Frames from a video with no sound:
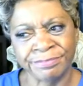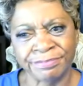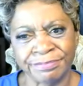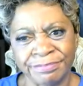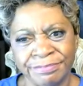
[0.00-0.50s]

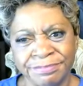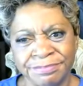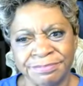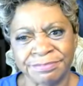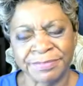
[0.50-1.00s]
hmm,
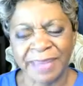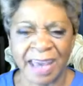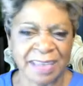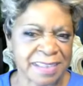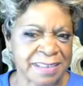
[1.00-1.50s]

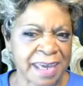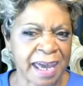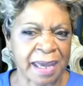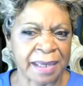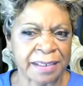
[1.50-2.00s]
as a
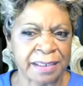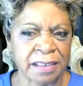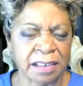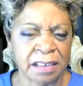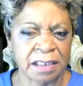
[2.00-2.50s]
daddy,